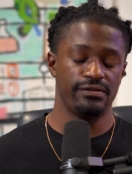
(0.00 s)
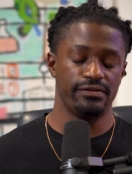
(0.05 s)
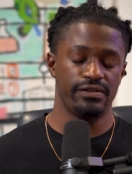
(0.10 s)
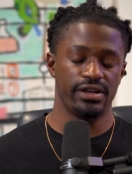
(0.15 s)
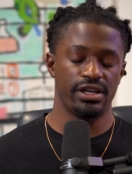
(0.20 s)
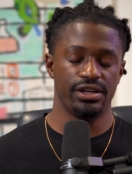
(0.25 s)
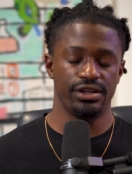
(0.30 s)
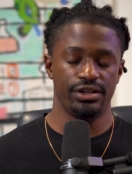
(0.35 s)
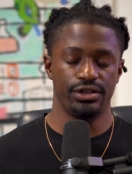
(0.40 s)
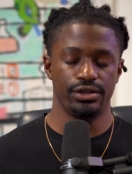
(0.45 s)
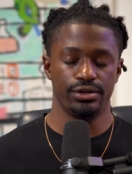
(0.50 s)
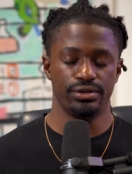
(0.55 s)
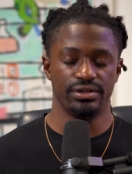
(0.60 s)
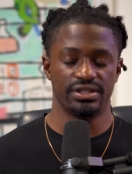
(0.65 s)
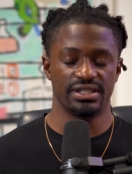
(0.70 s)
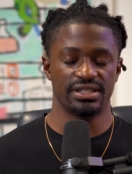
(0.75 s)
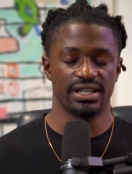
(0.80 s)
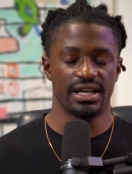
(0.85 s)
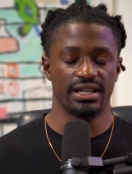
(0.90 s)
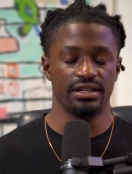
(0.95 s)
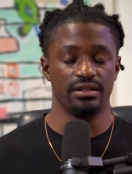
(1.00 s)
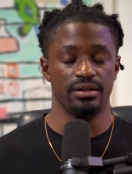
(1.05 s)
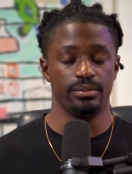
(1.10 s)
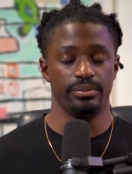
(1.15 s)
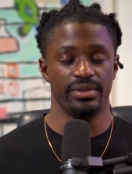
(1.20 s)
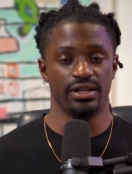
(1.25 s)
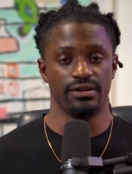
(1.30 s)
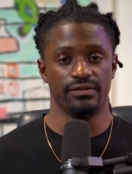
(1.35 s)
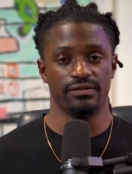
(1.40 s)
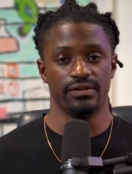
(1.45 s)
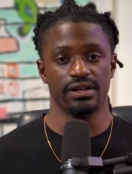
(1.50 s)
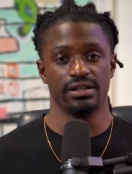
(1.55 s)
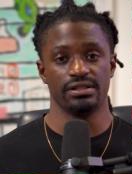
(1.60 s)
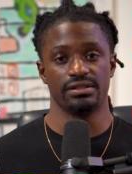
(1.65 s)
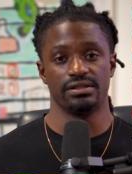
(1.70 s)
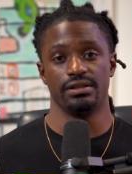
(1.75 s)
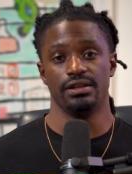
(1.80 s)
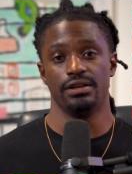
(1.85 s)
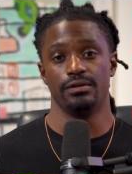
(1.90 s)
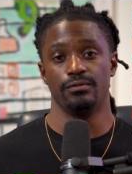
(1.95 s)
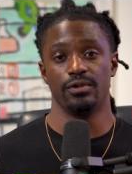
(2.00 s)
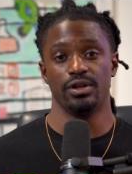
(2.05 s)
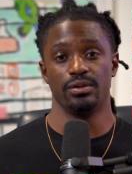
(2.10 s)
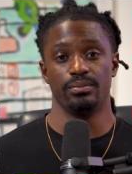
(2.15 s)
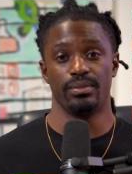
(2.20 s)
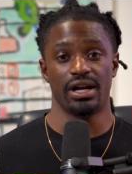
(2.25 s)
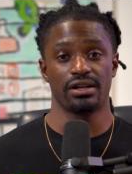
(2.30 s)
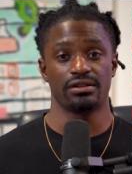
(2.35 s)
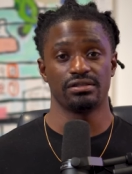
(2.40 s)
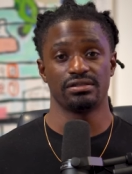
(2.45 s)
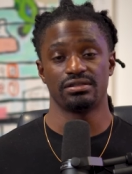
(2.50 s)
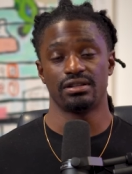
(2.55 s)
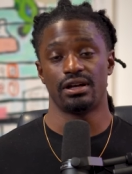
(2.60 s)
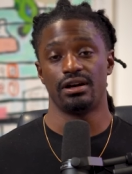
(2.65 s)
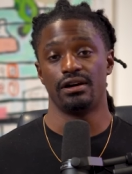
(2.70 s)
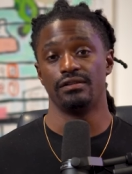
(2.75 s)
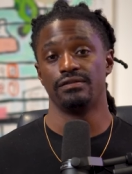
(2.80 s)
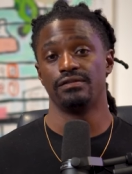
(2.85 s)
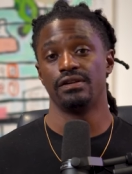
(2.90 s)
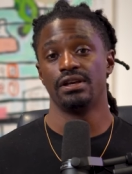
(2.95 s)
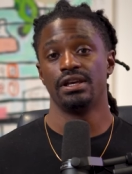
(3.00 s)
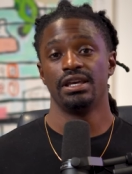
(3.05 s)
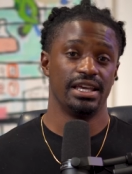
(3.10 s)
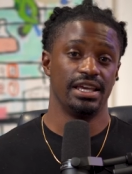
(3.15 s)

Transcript: very huge inside of the metaverse and with Microsoft